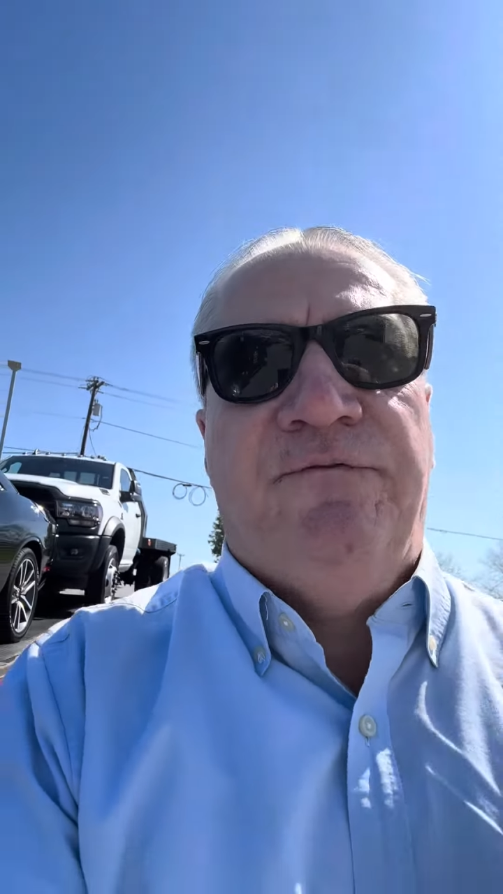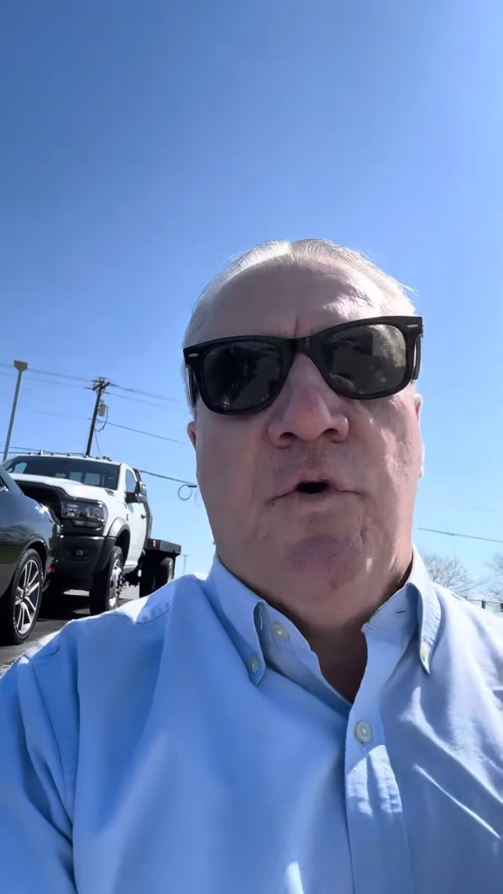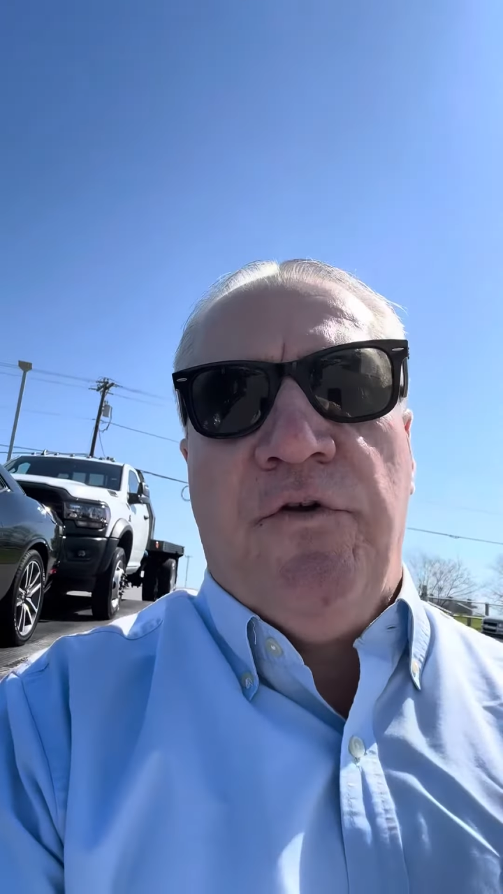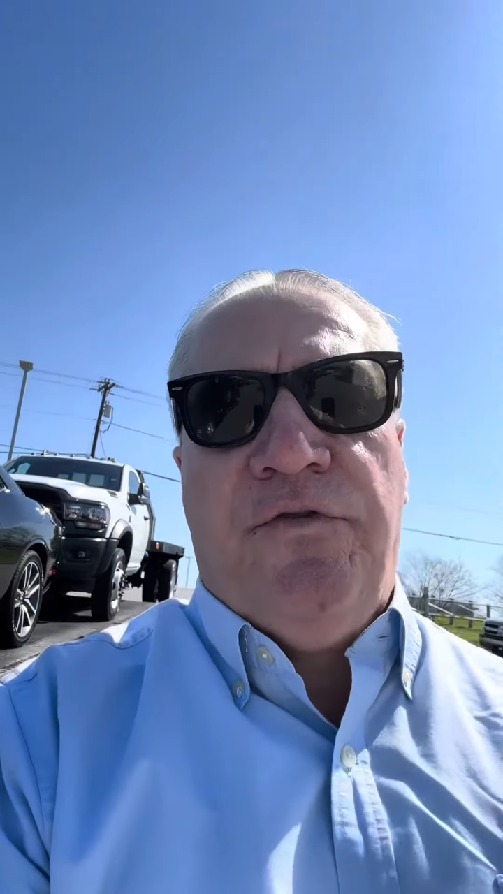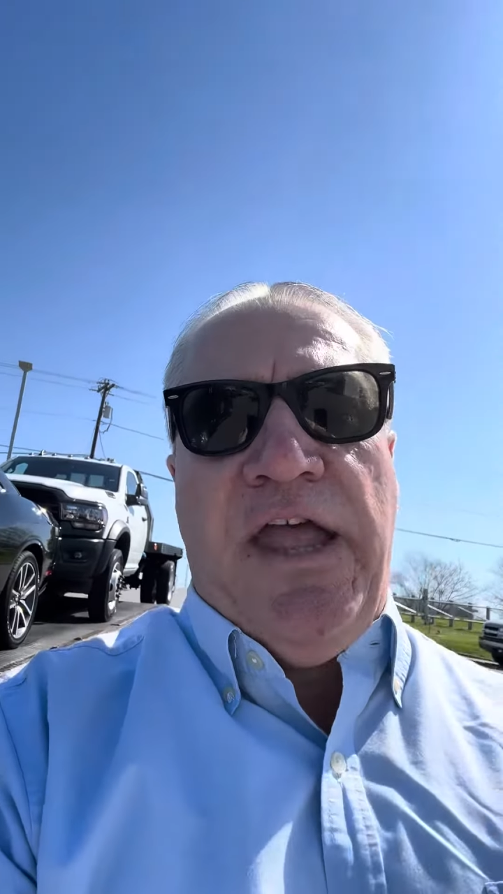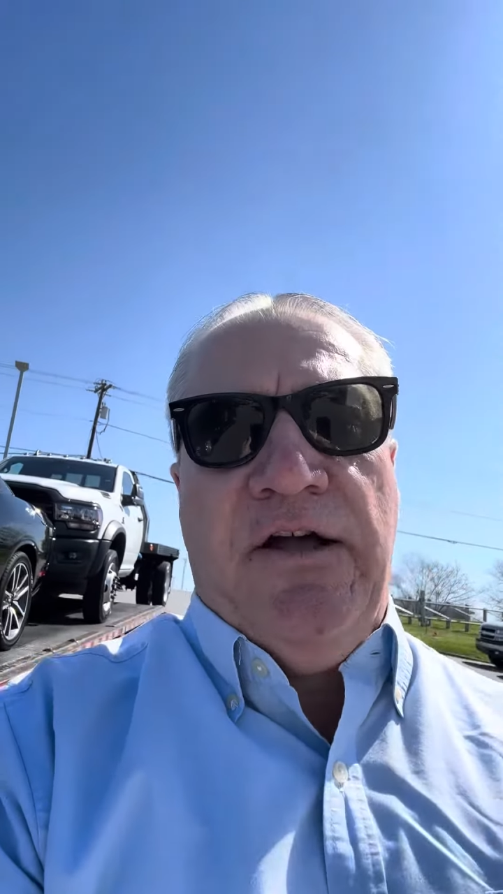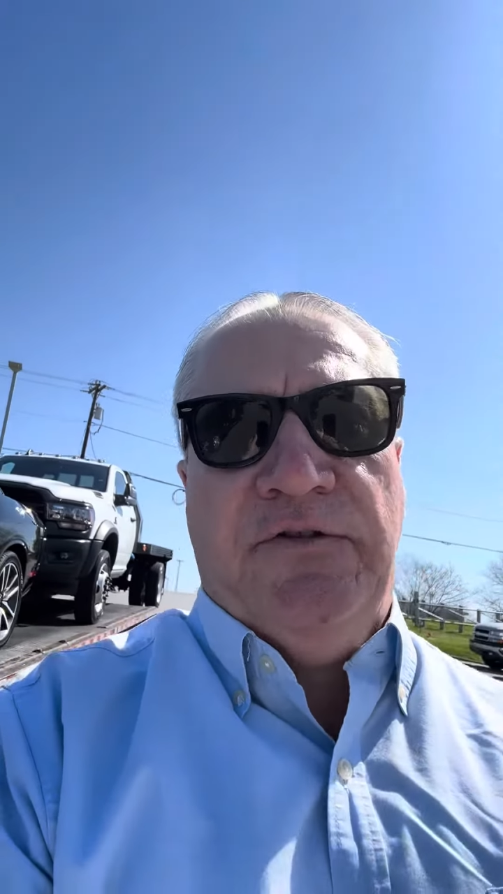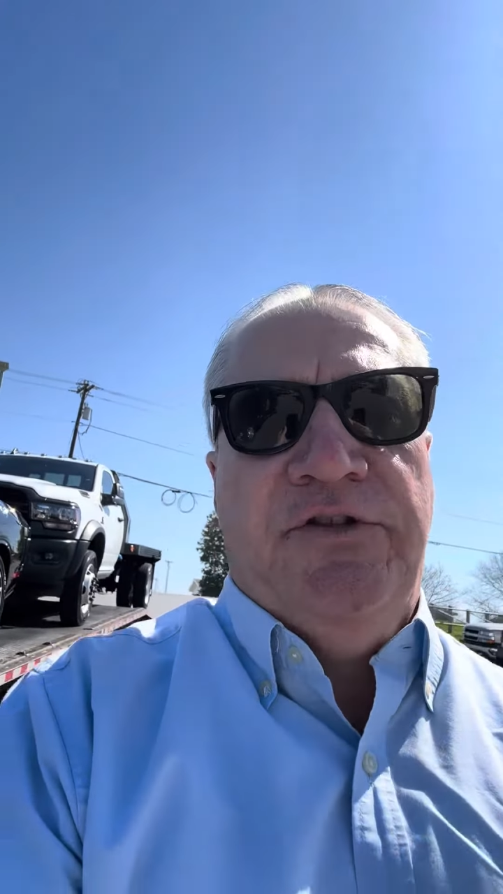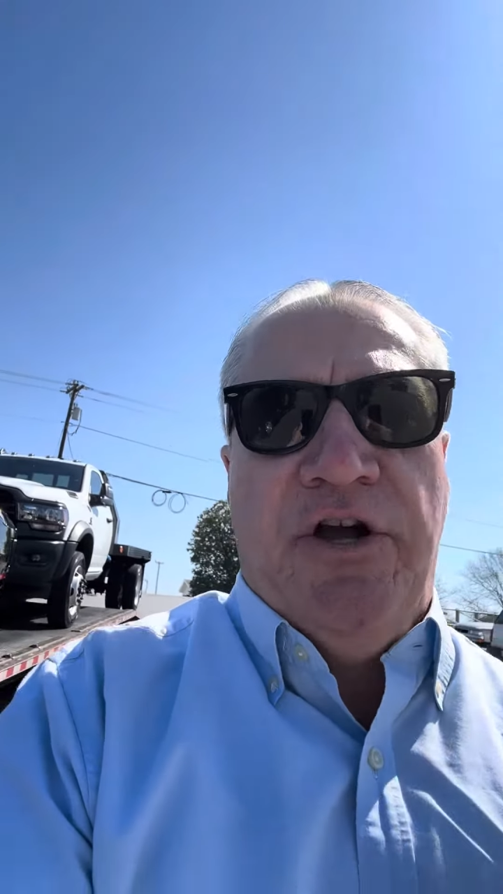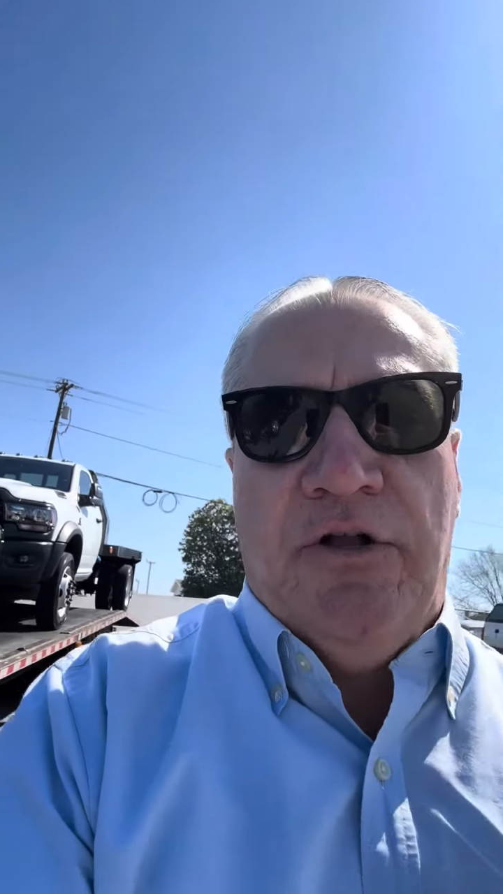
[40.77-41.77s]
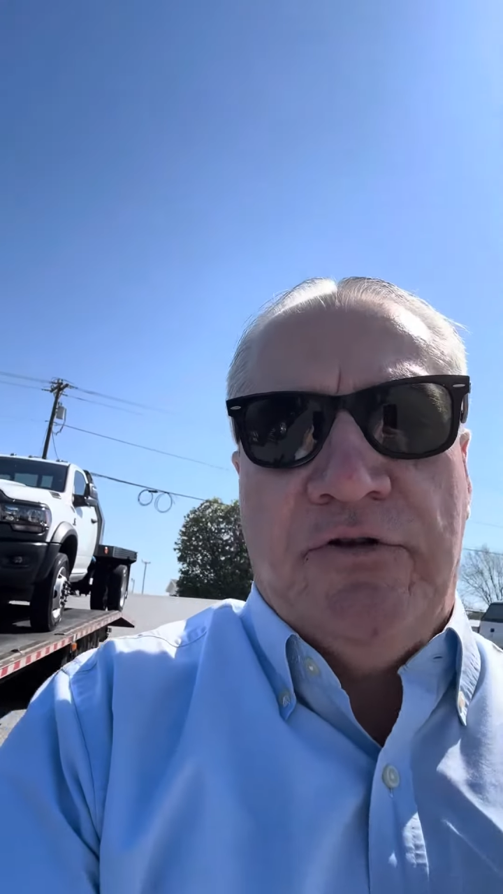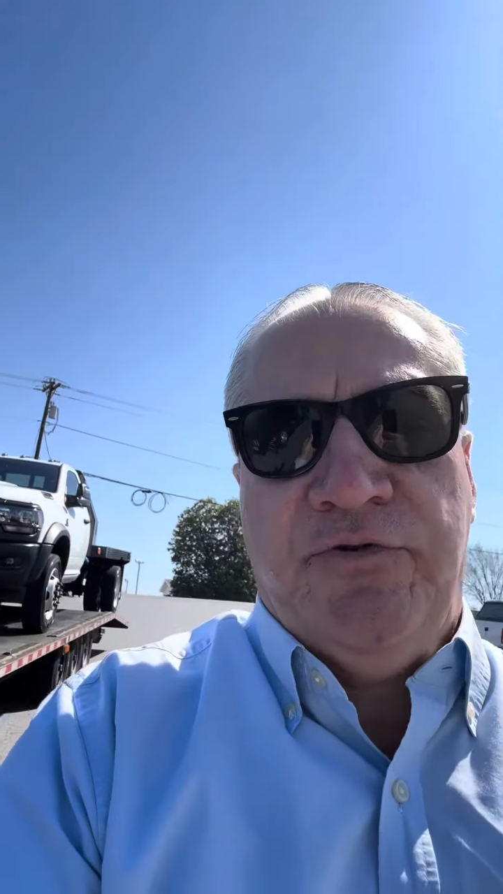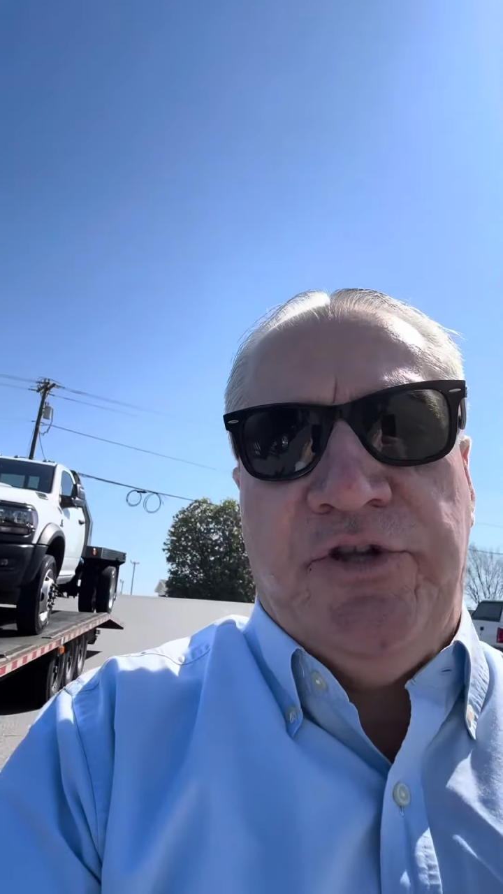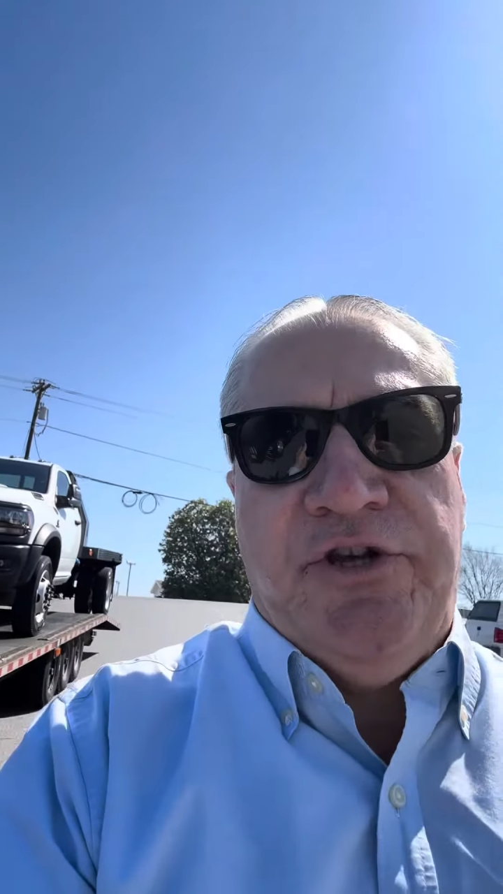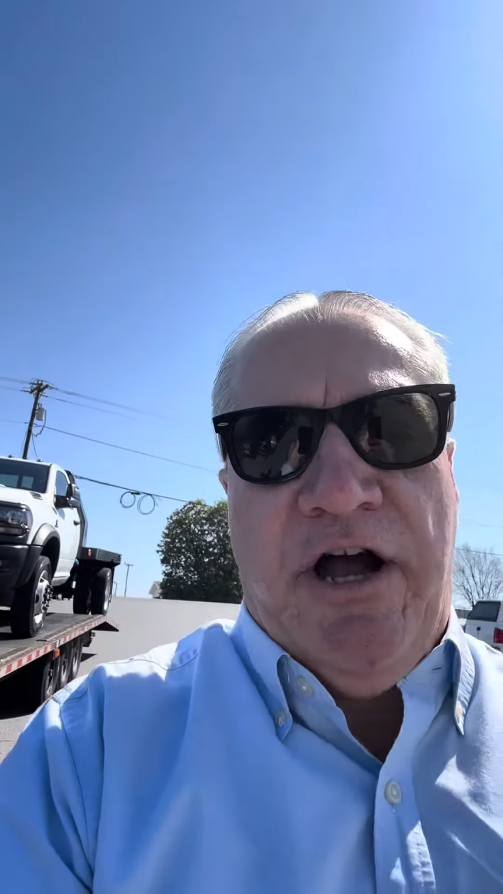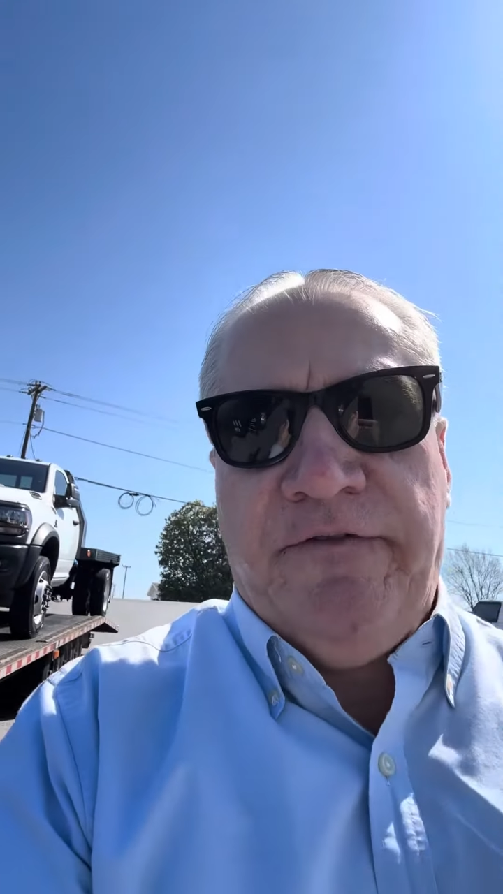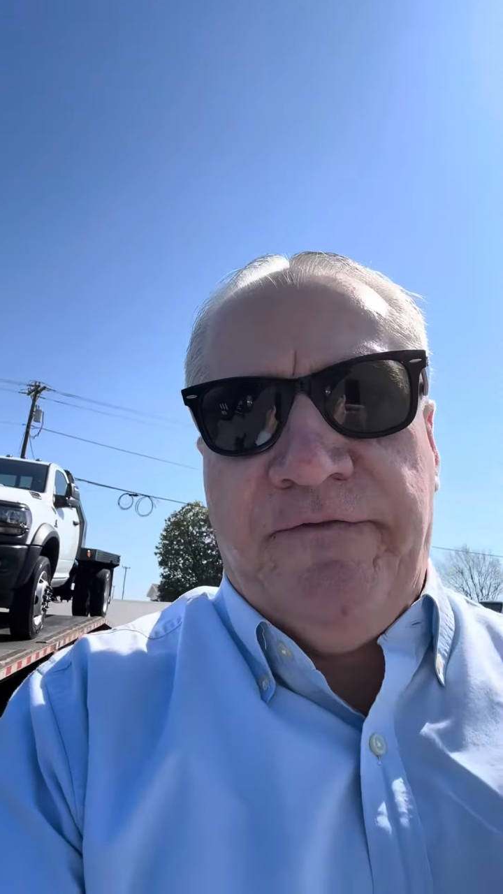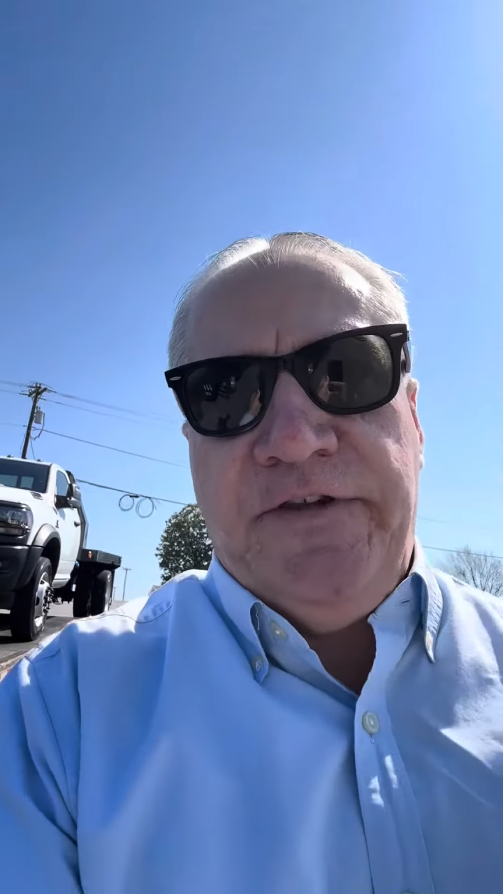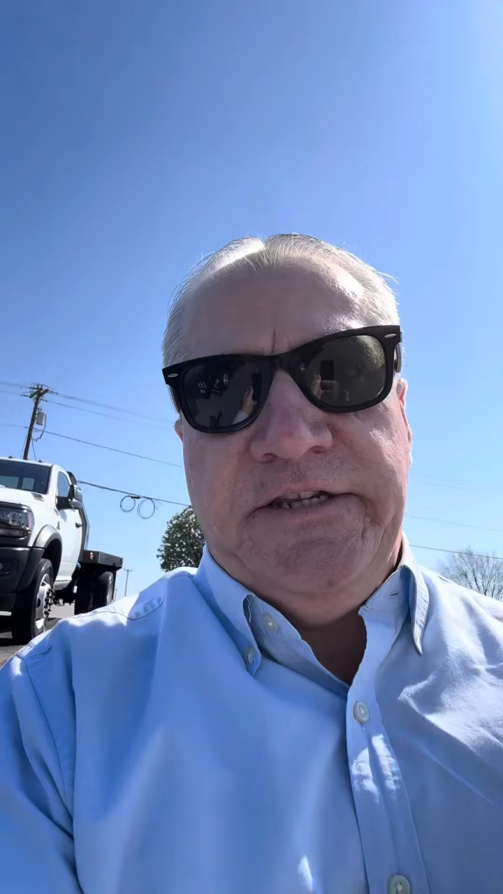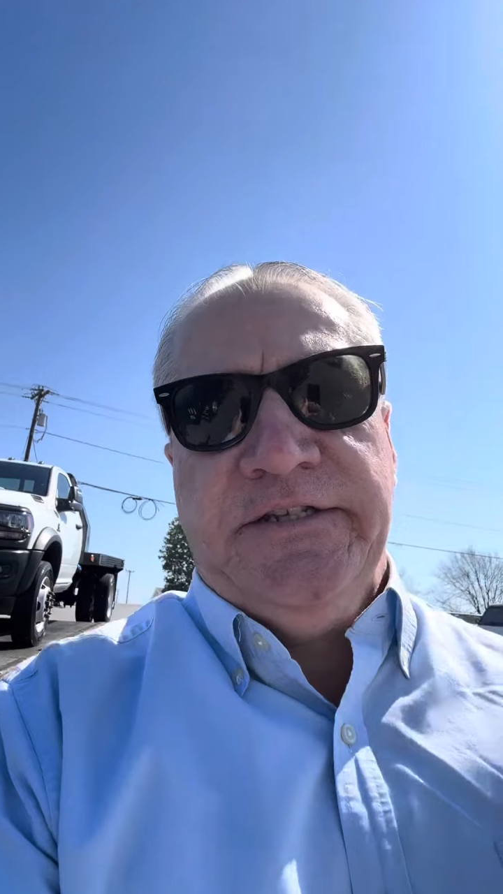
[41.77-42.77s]
$4,000 worth of doc
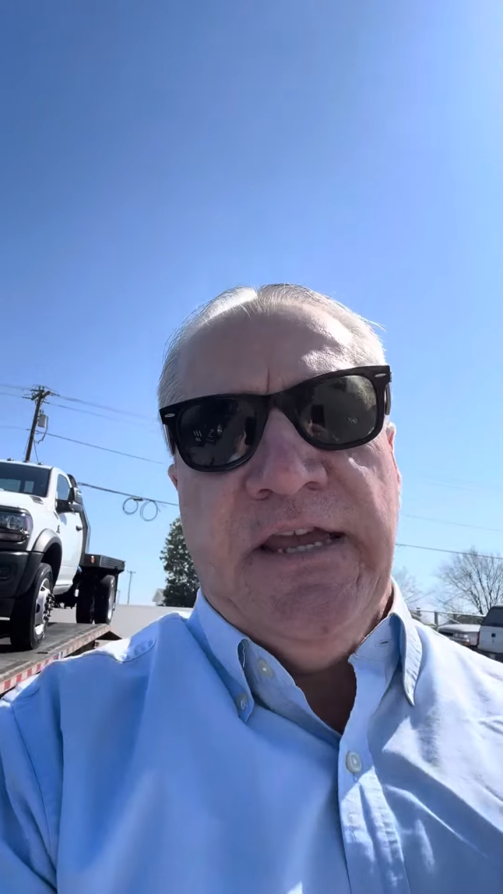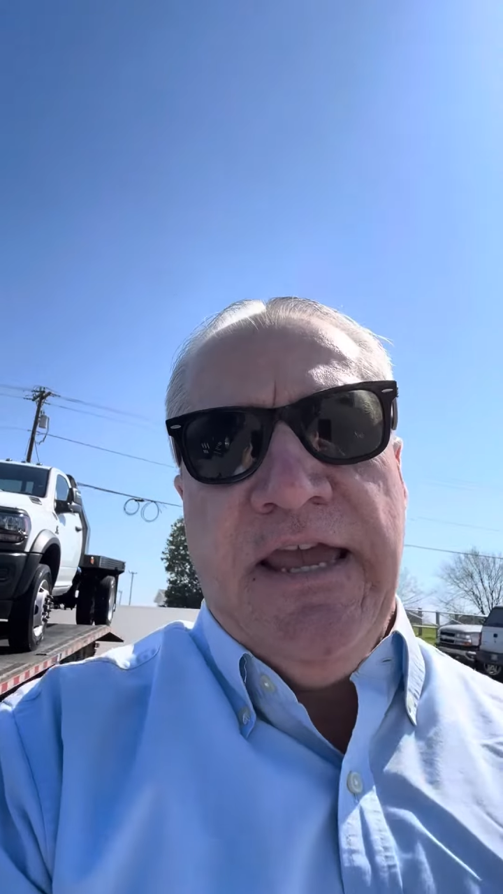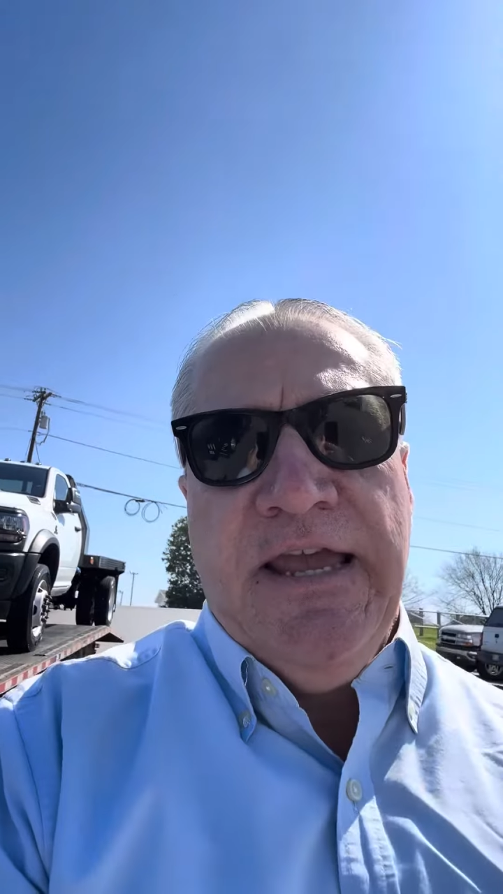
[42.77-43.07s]
fees,